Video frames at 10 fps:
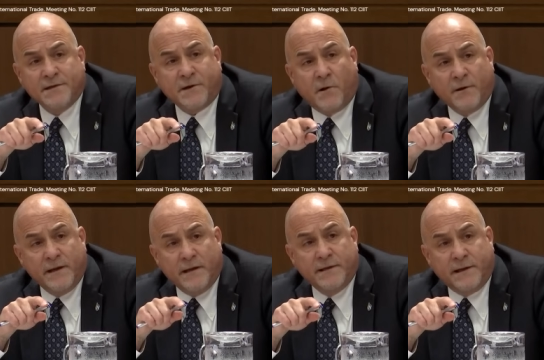has
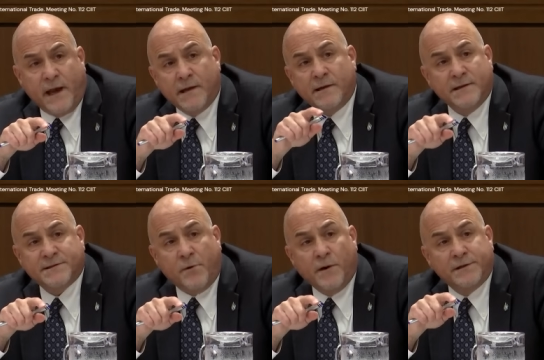already indicated it's
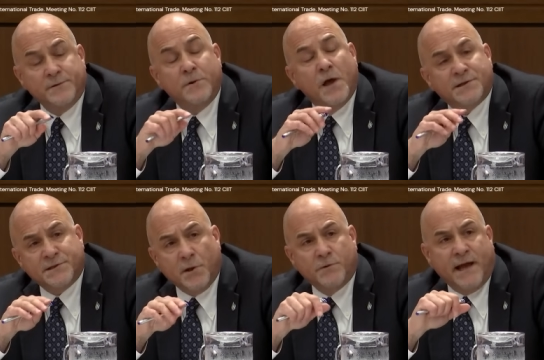going to
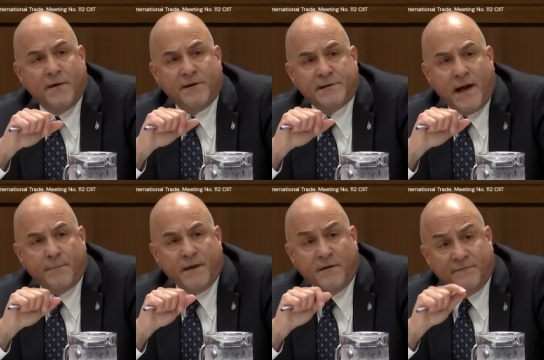slow down the
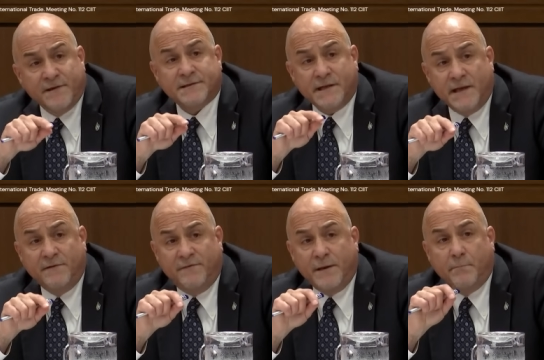timing of its E
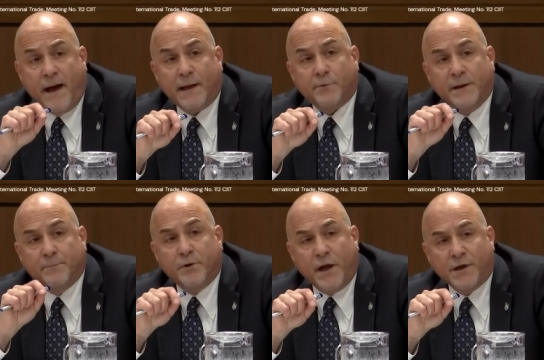V battery
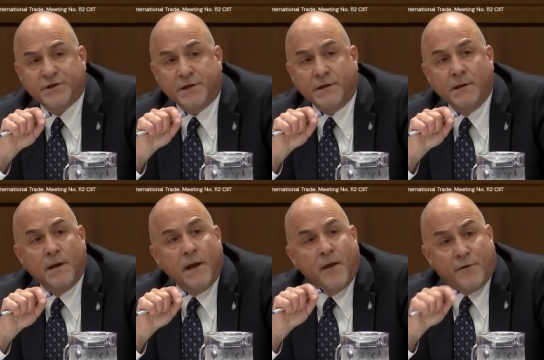production.
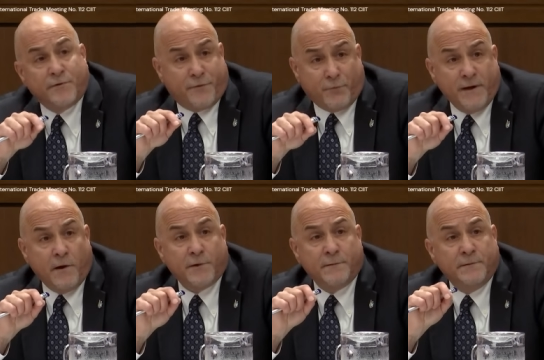They're
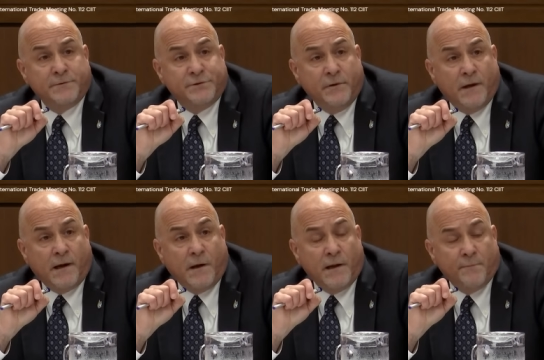300
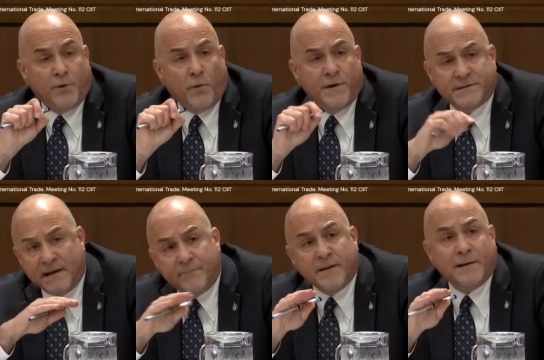uh, employees that
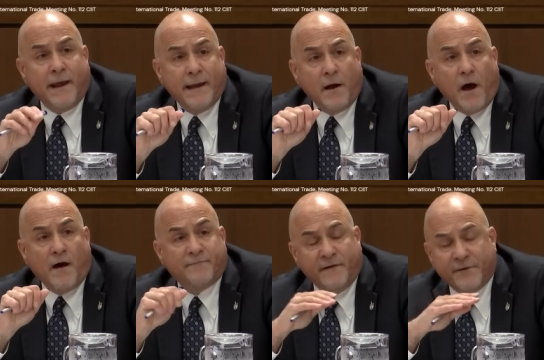have been laid
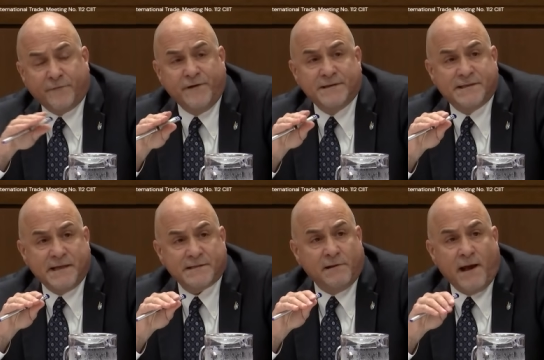off. Their V
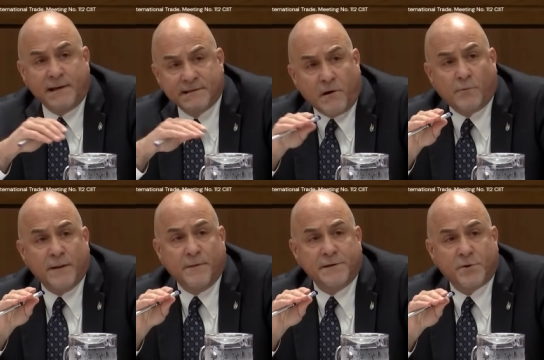six line has already
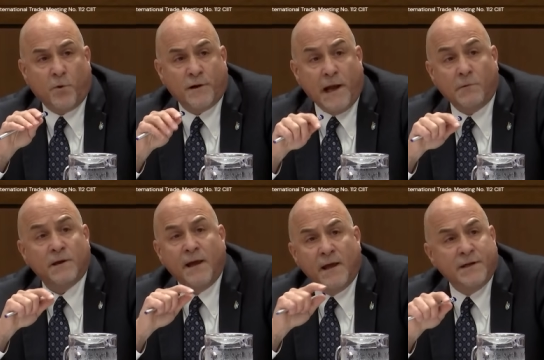been torn out,
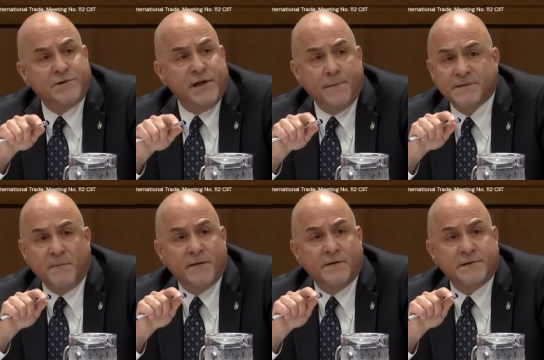and G M has
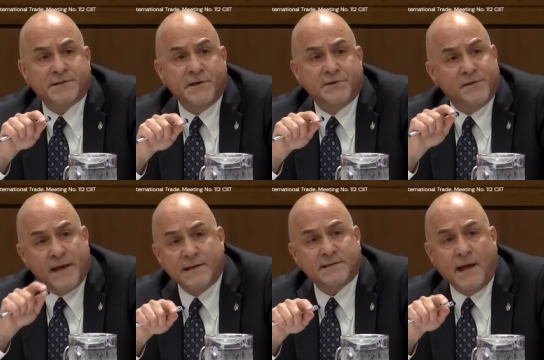made the decision
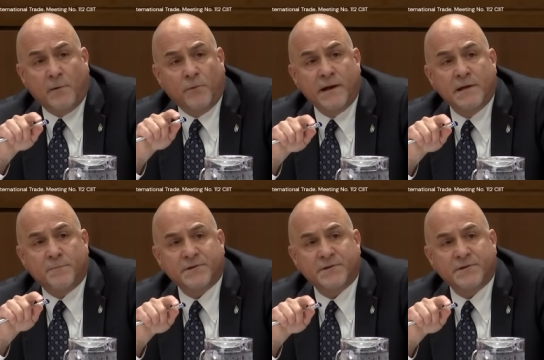that it's not ready to